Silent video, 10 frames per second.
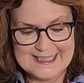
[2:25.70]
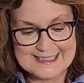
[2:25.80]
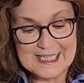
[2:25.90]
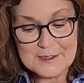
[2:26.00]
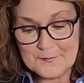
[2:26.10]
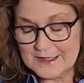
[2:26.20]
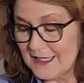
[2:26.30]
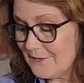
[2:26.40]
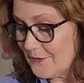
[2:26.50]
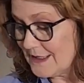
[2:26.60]
The second one
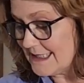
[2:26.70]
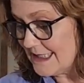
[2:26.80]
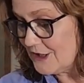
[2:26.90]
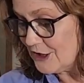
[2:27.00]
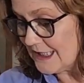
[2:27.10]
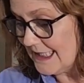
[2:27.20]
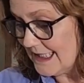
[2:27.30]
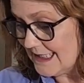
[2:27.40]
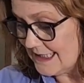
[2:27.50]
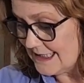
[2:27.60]
that I've already stitched
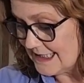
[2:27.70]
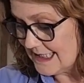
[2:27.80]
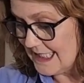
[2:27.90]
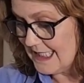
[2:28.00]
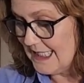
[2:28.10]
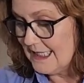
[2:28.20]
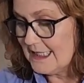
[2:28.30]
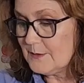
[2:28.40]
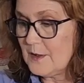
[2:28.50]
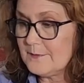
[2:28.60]
is
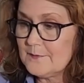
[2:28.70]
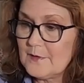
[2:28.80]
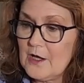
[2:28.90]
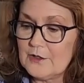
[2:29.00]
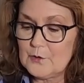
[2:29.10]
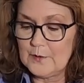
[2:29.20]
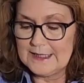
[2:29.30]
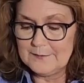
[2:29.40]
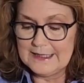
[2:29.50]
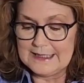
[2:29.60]
this one called
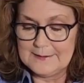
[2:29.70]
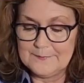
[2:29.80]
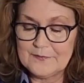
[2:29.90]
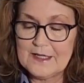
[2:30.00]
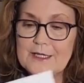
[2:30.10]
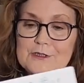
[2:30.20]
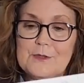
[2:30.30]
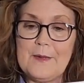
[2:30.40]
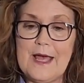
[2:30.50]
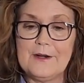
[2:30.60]
Queen Bee. Here's
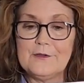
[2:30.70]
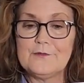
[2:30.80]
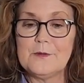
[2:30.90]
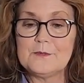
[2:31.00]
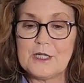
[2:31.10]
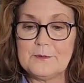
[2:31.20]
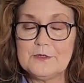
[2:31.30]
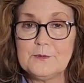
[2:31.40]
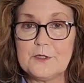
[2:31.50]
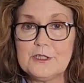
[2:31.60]
the pattern from
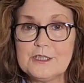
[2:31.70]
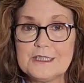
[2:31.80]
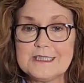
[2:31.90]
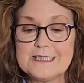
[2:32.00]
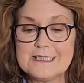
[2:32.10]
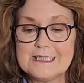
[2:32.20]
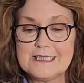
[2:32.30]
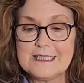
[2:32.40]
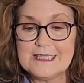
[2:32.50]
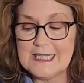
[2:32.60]
Shepherd's Bush,
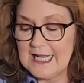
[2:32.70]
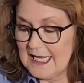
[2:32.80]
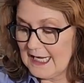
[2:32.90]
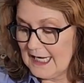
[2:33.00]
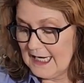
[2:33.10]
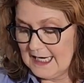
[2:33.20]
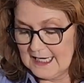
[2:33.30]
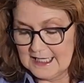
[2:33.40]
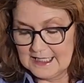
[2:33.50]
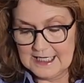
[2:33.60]

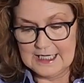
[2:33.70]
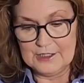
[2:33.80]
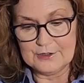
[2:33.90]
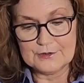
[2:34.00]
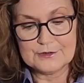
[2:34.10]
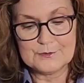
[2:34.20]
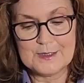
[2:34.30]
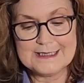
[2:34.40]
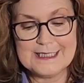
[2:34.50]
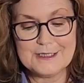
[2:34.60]
and here's
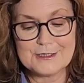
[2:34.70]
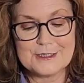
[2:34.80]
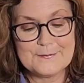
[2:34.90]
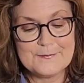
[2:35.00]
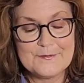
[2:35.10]
what I stitched.